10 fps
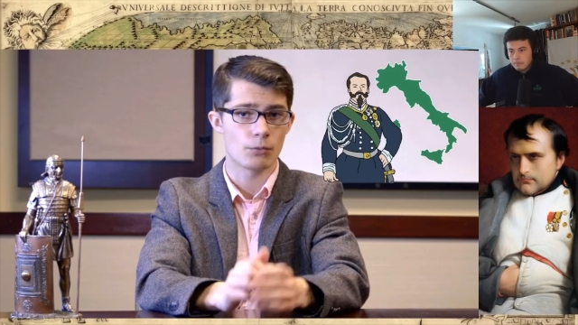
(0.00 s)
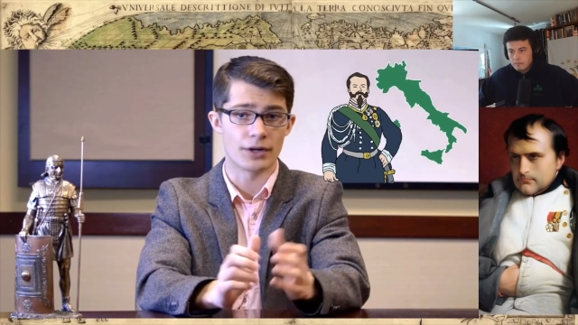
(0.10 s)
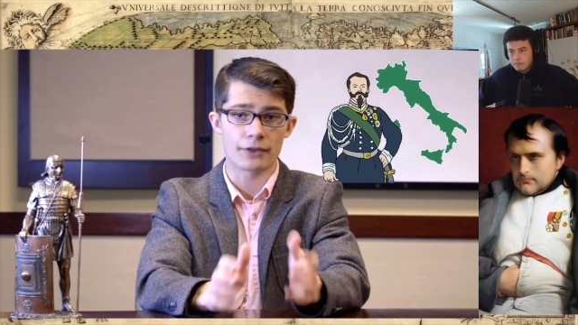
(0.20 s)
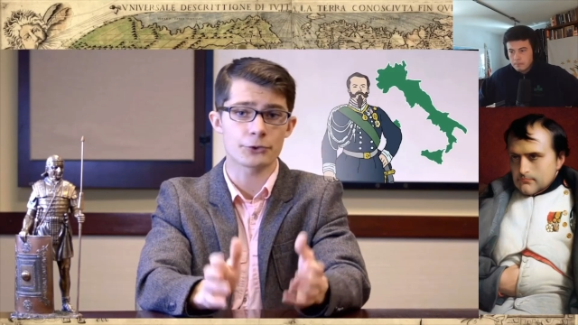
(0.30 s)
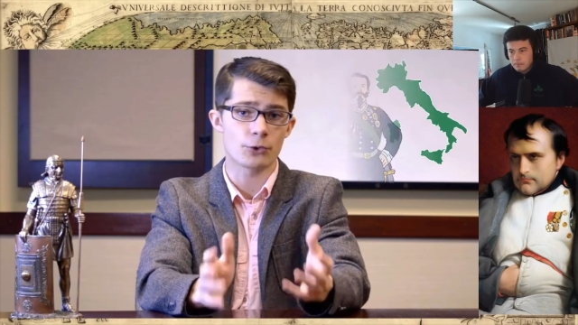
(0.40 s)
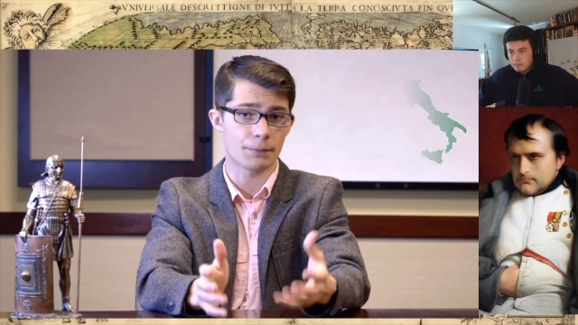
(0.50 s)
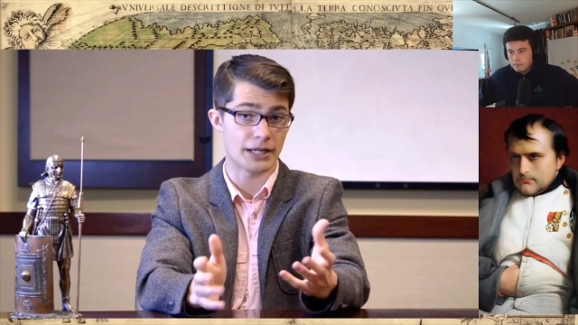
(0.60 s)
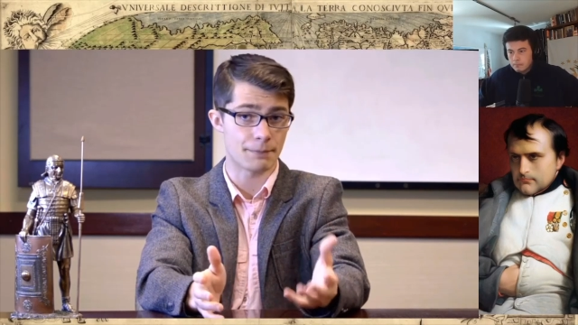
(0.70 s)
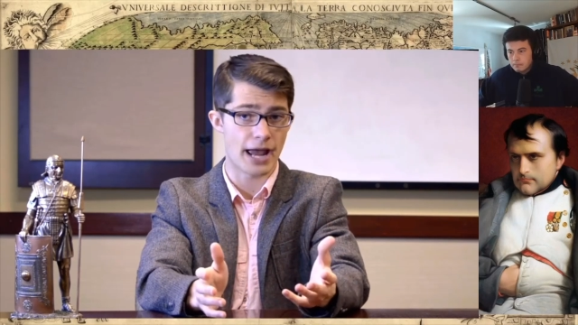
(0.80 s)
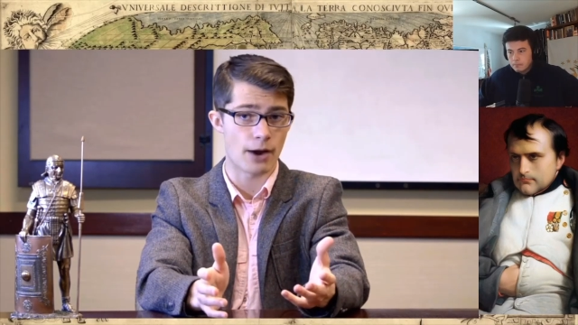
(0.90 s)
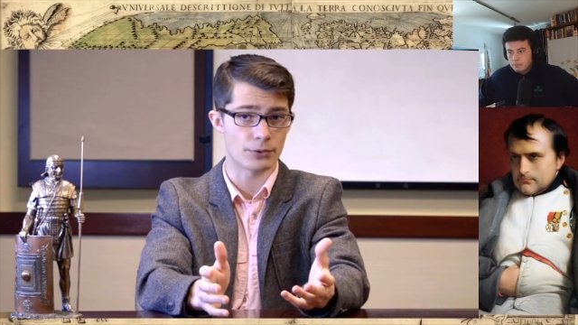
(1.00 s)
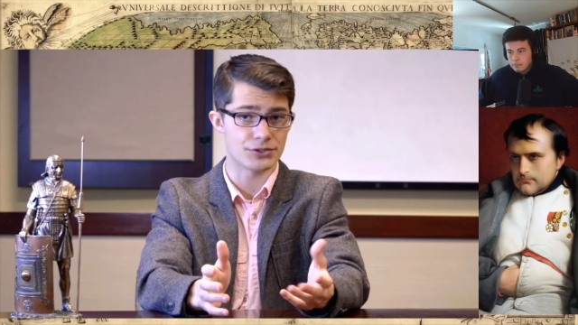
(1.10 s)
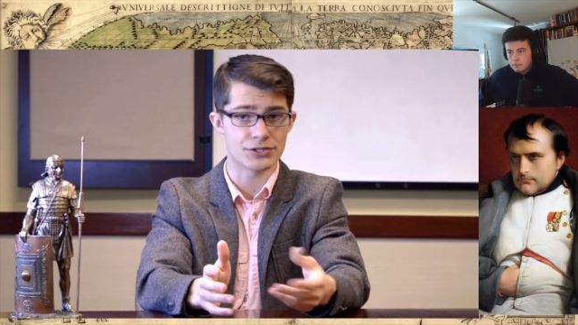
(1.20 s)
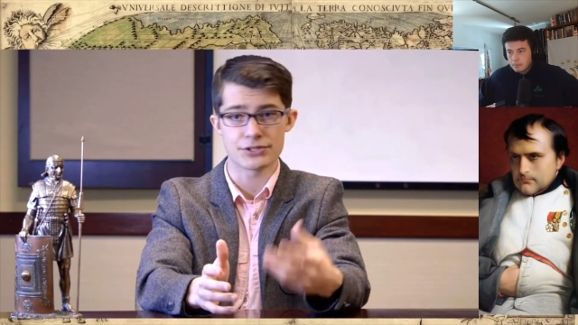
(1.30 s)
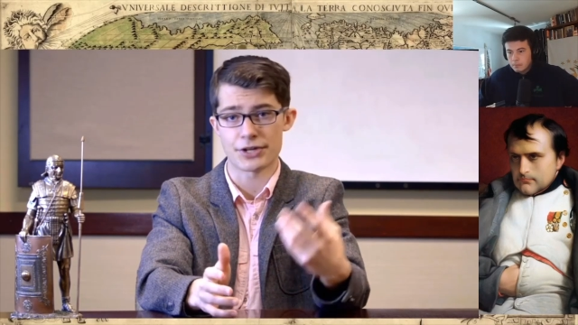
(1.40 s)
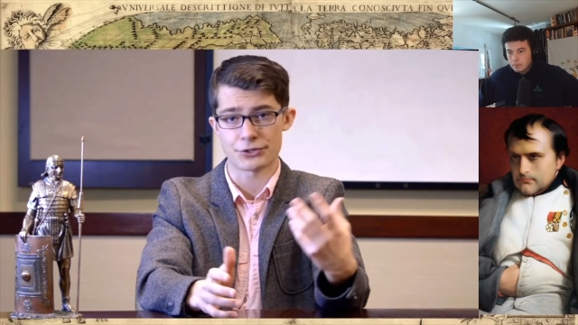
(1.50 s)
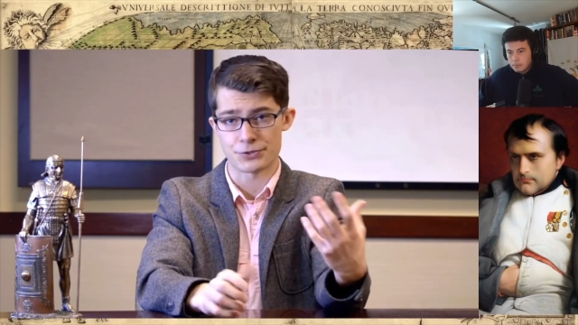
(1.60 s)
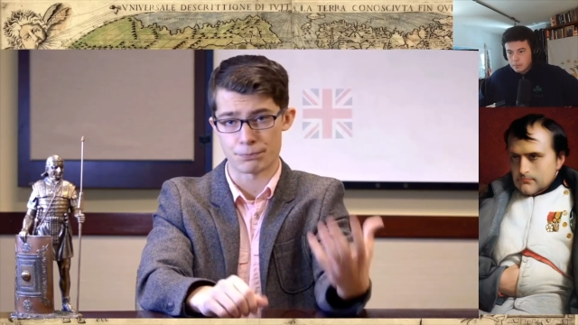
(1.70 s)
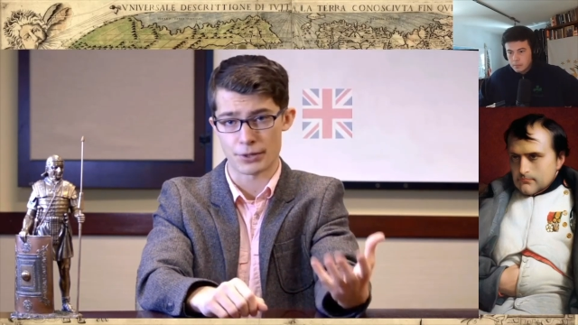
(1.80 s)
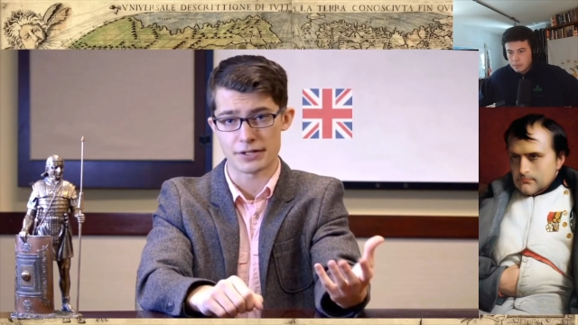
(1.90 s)
Speaker 1: when other European powers,
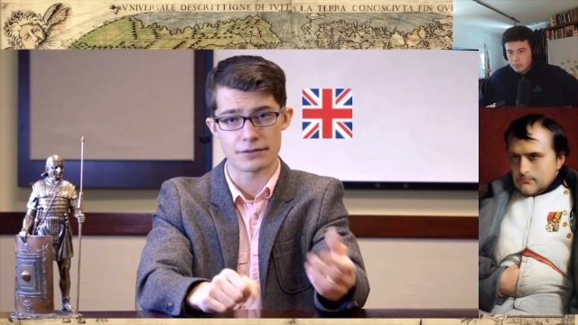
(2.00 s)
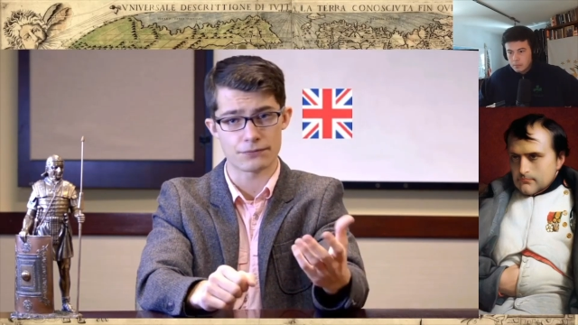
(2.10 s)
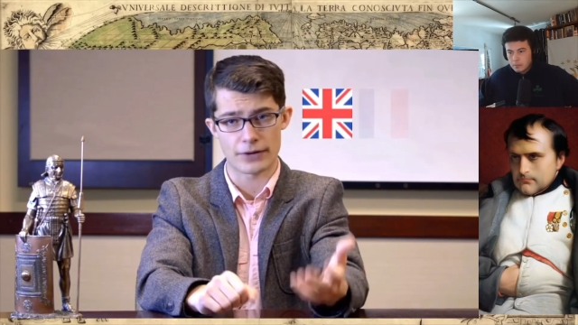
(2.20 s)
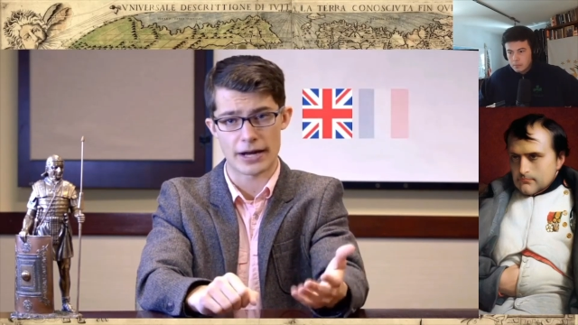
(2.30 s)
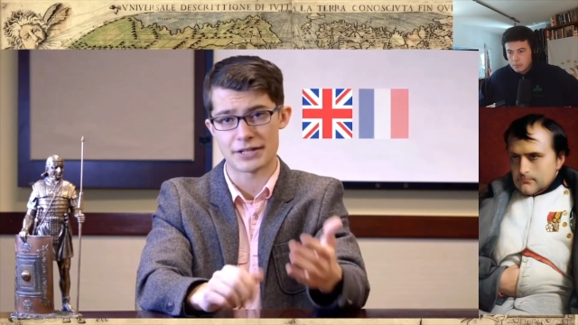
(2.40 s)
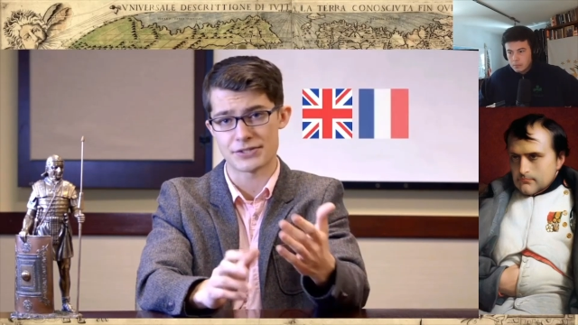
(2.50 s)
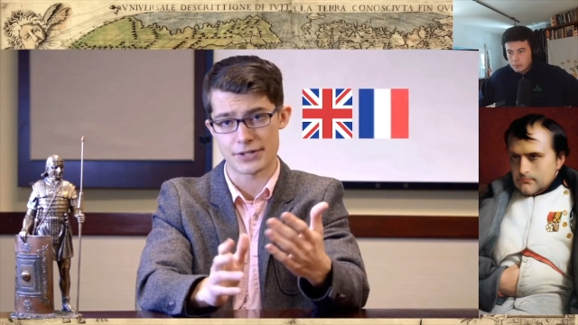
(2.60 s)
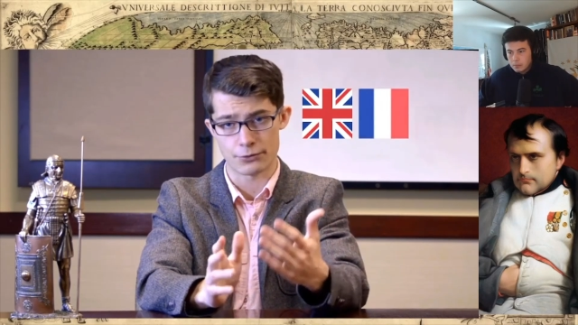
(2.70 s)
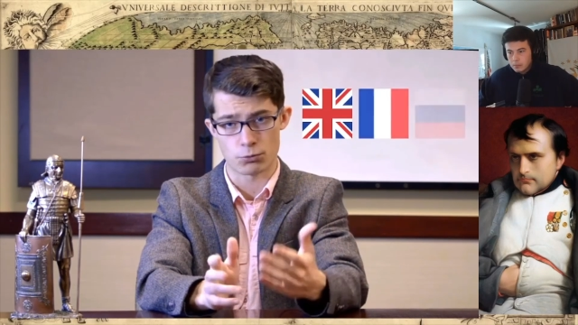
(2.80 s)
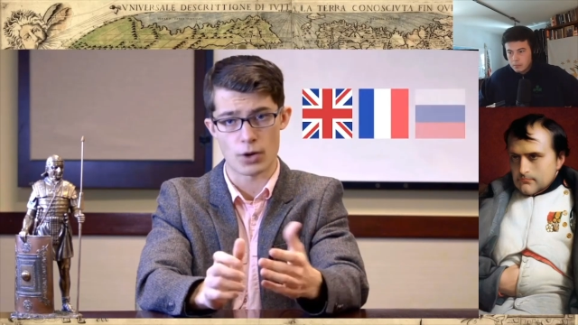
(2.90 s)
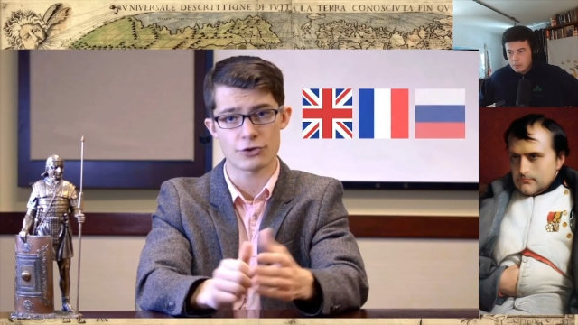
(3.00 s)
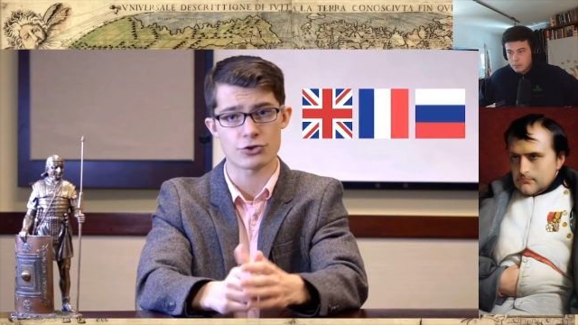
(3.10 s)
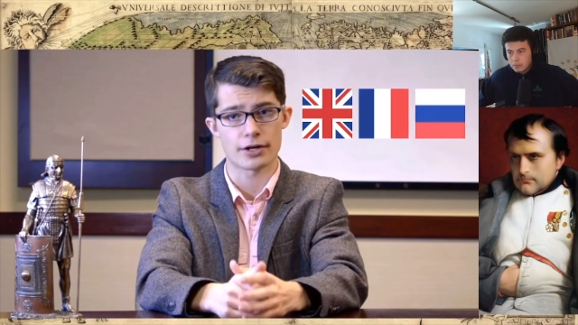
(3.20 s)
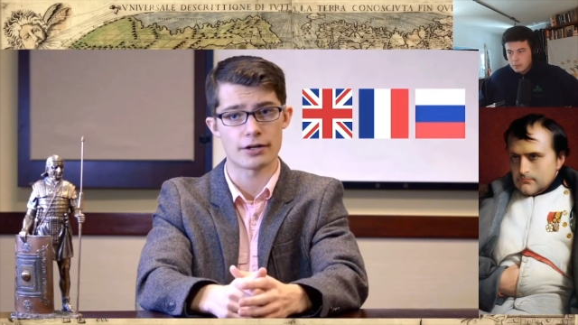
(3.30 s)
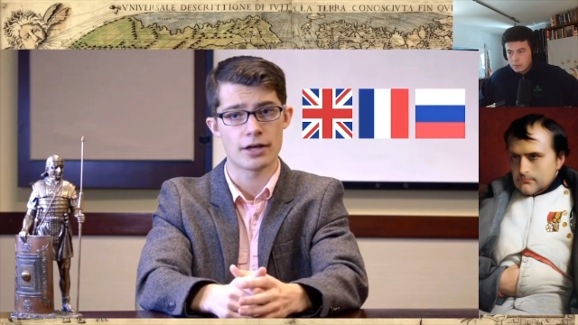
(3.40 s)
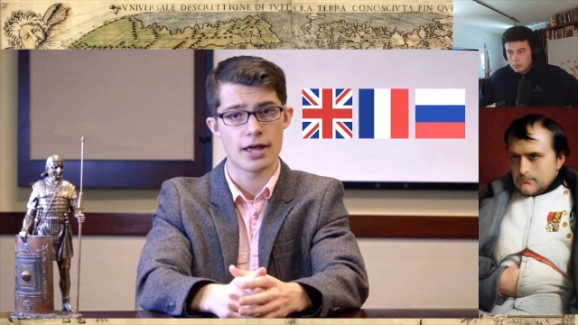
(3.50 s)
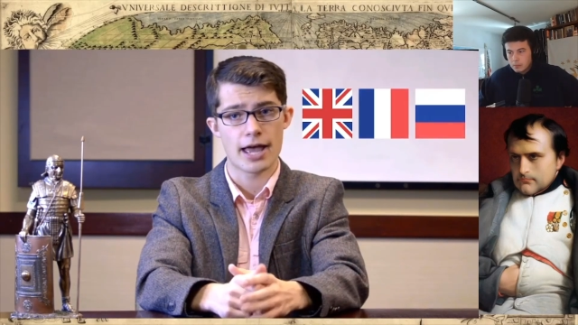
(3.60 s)
such as Britain, France, and Russia,